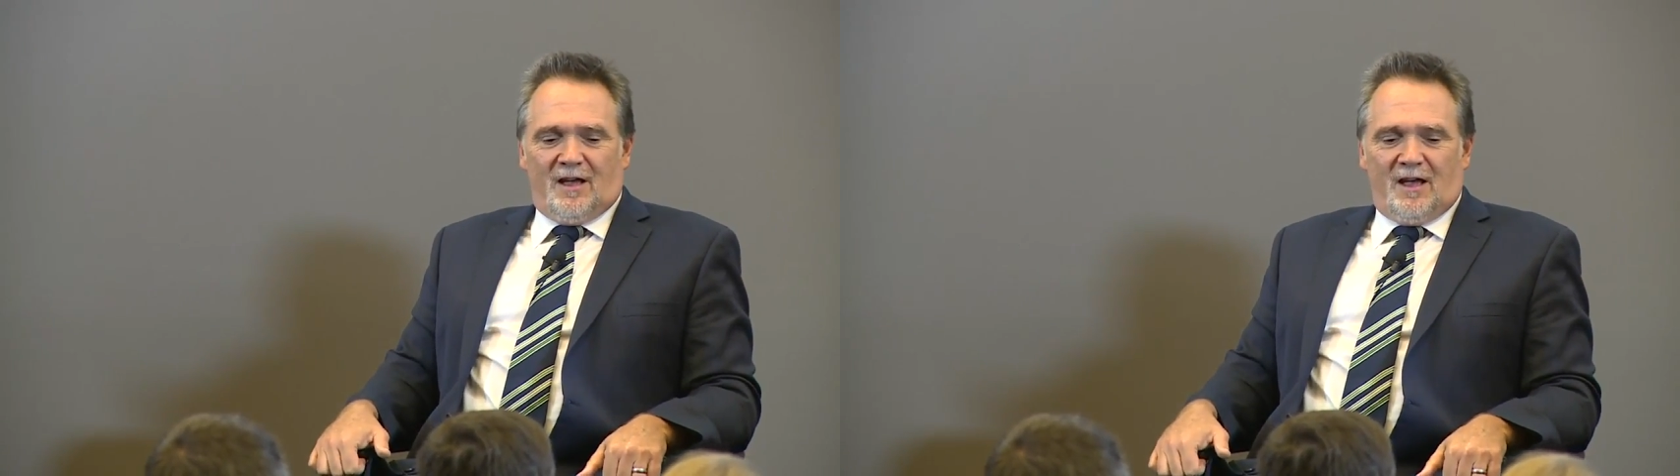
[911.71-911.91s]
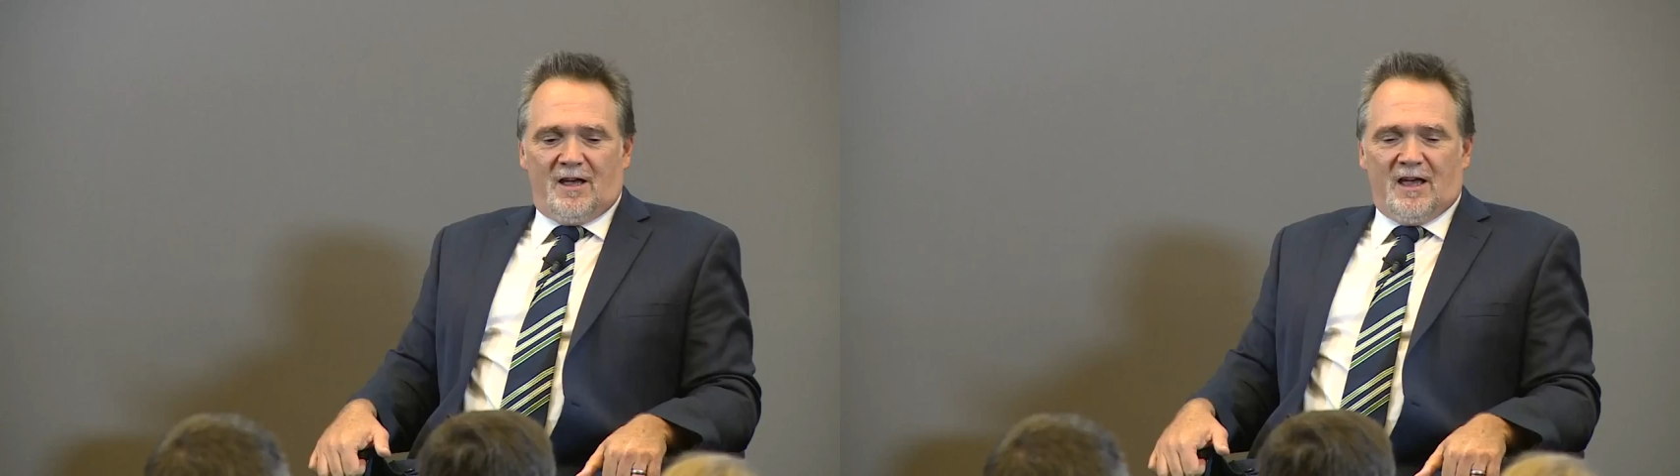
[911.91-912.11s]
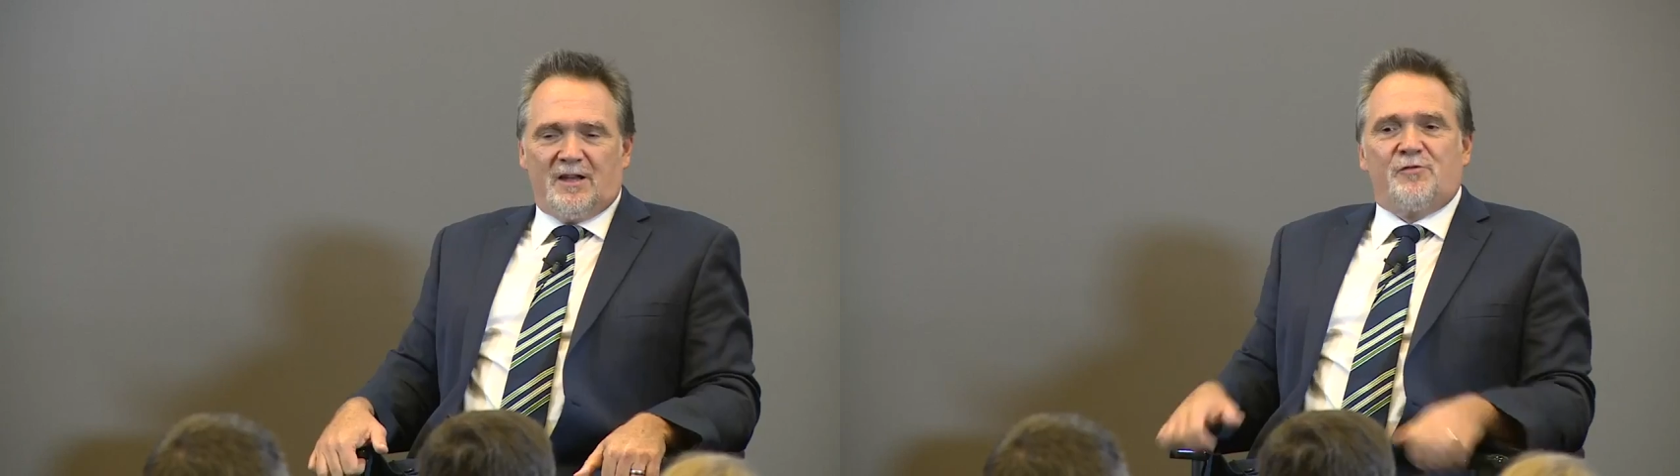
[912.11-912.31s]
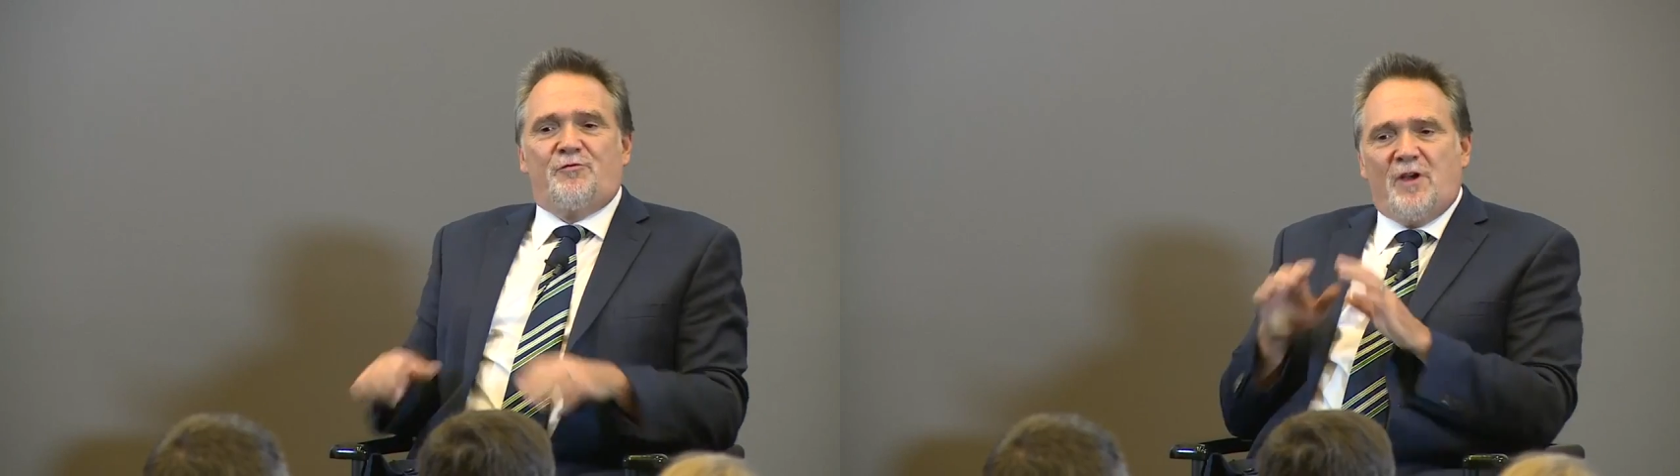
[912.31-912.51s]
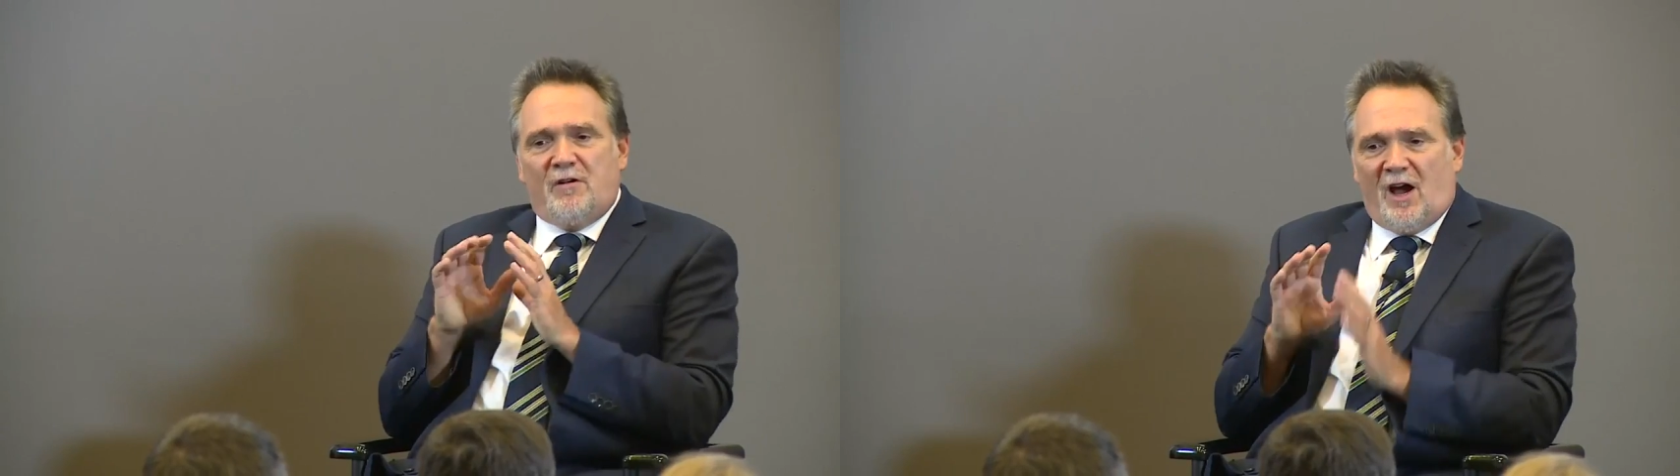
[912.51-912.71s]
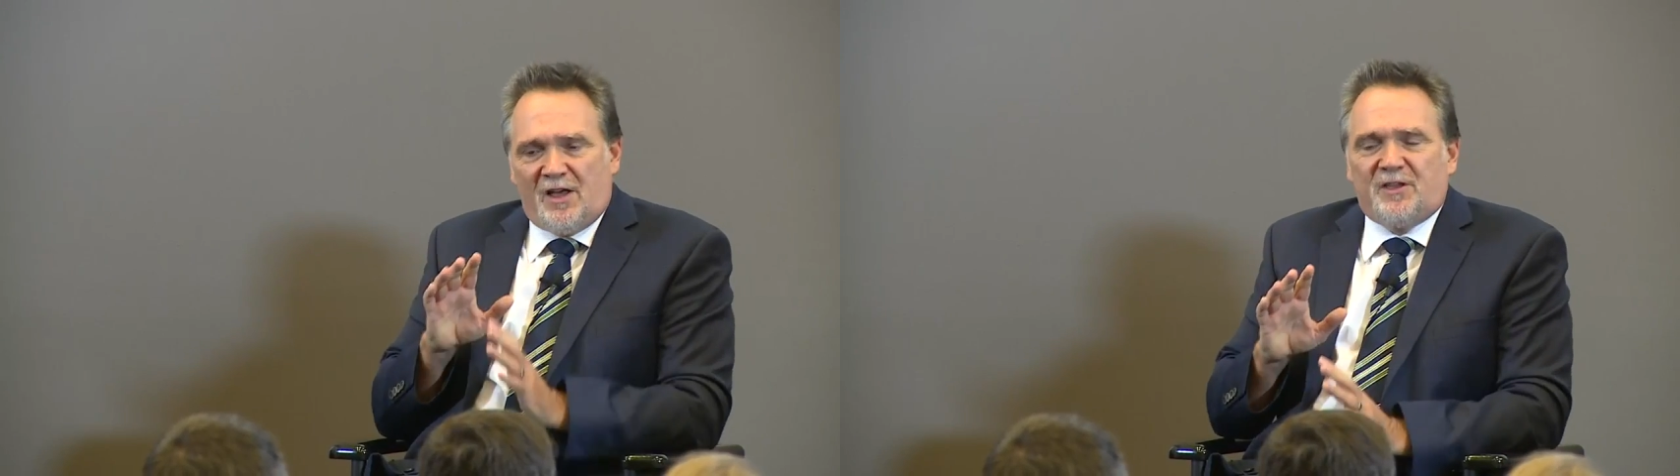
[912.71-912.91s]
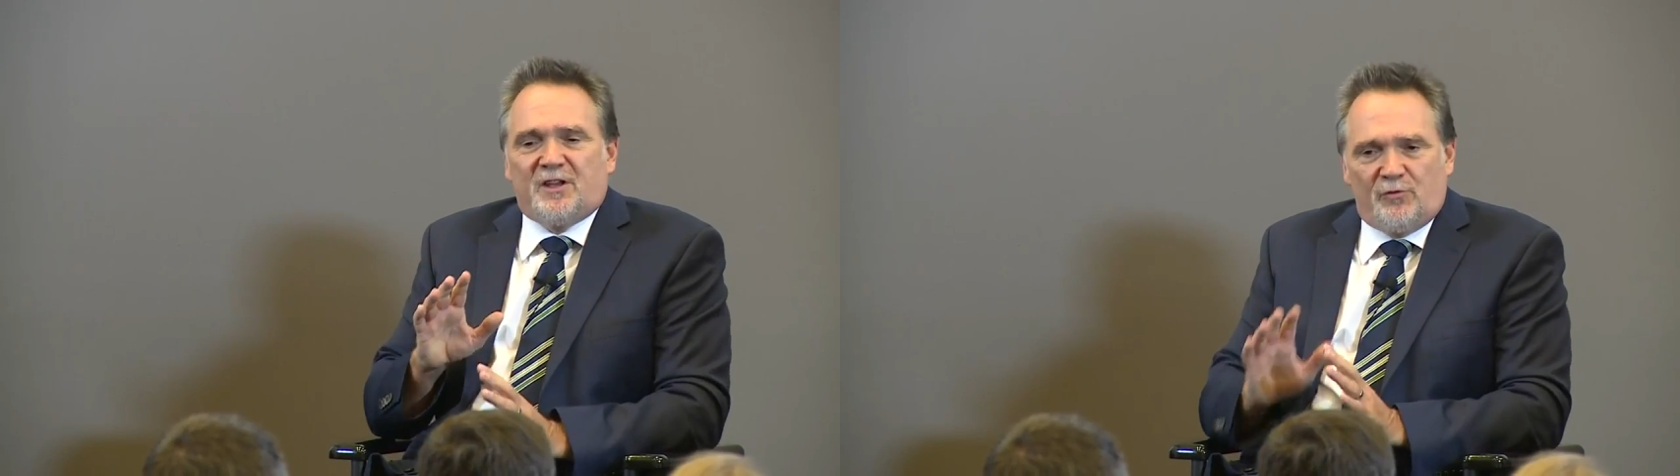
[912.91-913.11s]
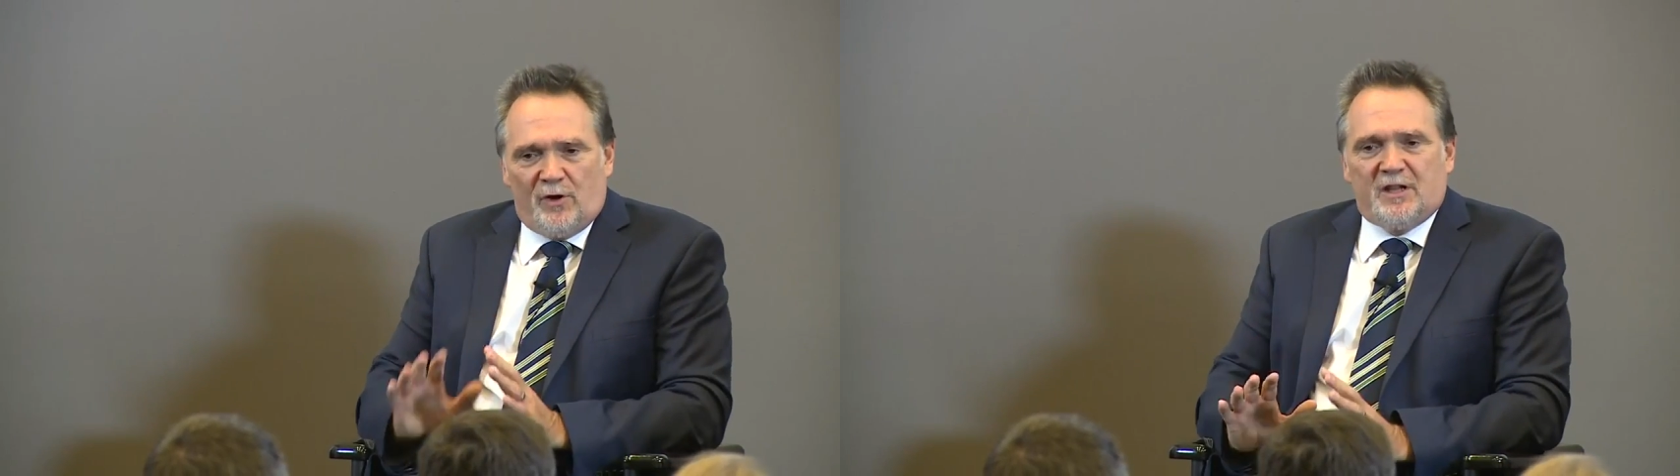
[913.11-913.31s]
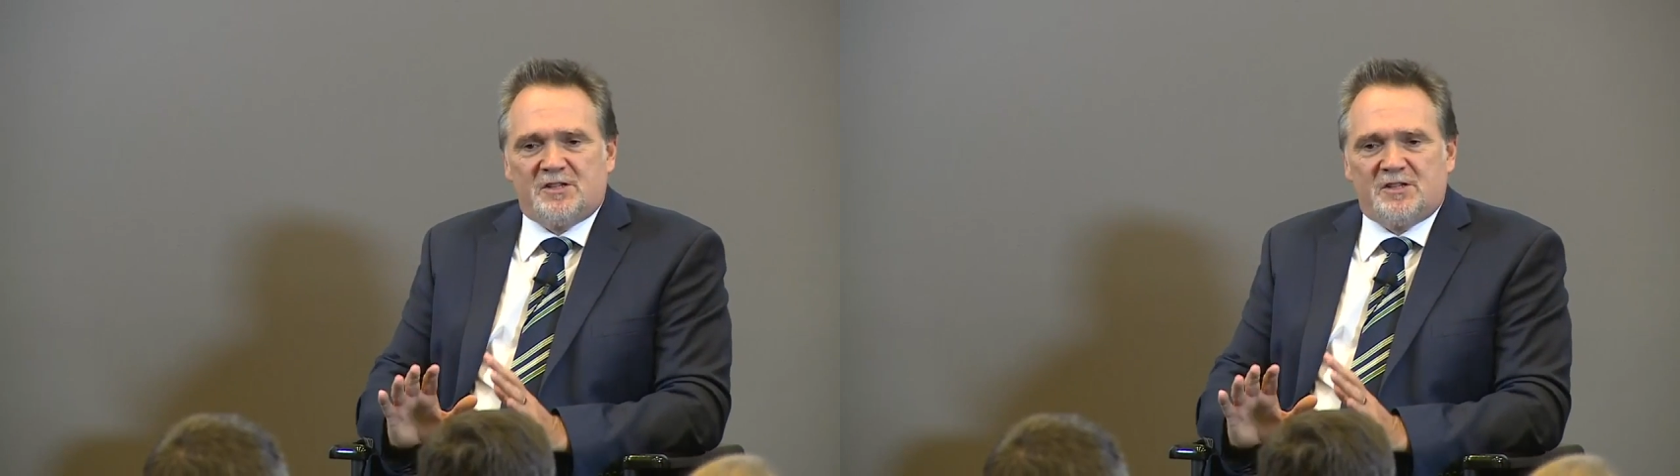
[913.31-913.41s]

and I think it really